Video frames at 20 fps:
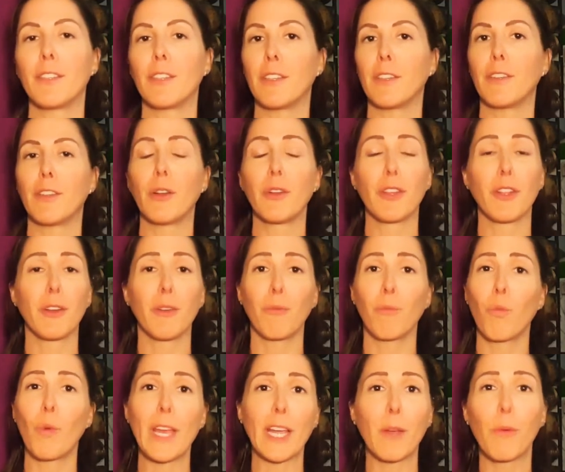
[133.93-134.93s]
the
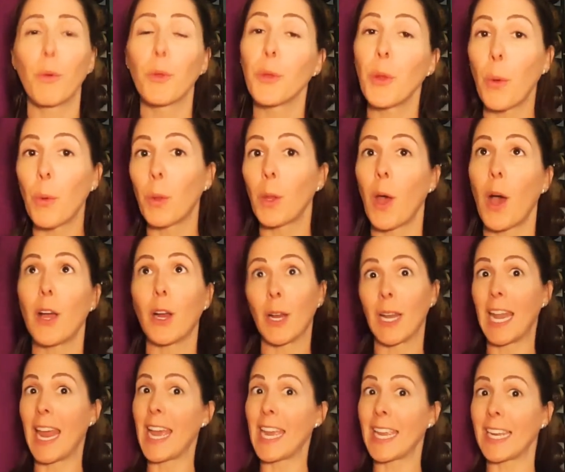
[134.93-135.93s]
wick will no longer
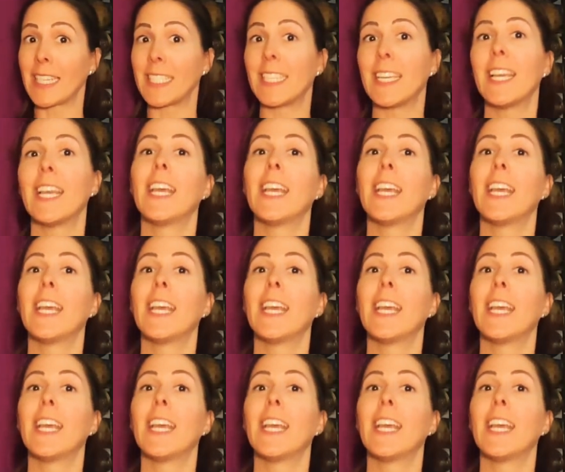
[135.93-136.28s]
light,